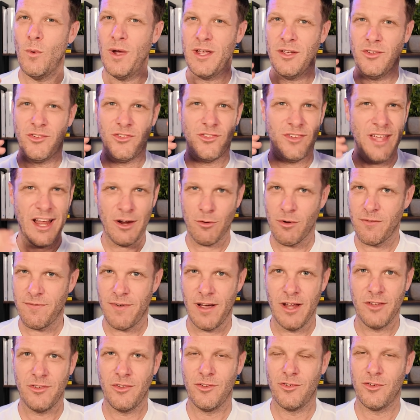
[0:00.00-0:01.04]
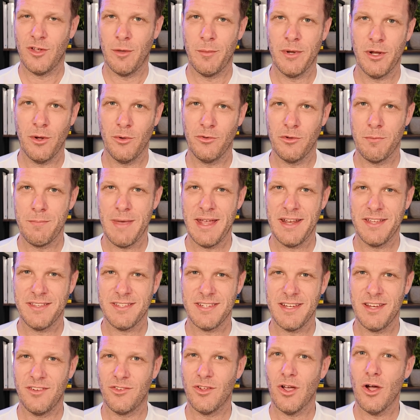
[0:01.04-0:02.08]
where you're sacrificing some of those
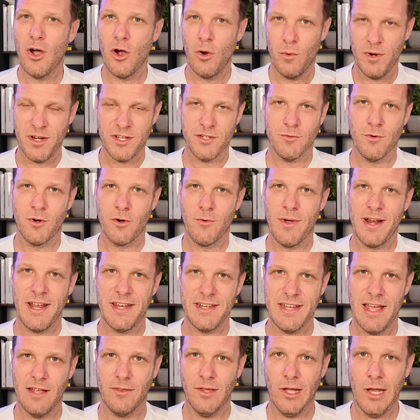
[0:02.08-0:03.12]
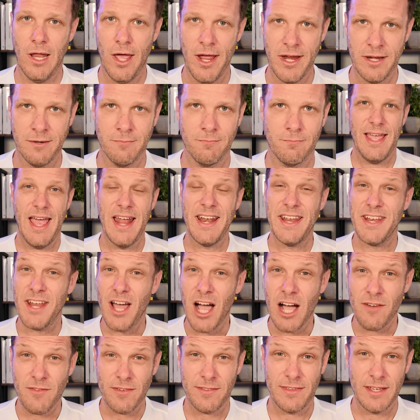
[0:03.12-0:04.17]
amenities only to regret it down the line. And then
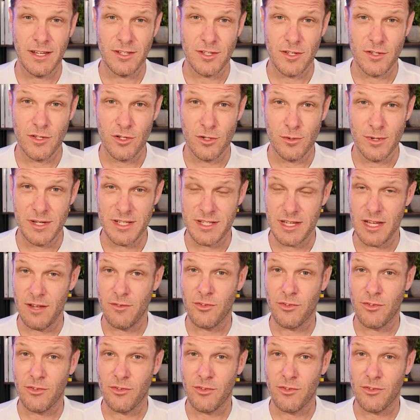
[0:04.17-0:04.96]
the other thing to do is,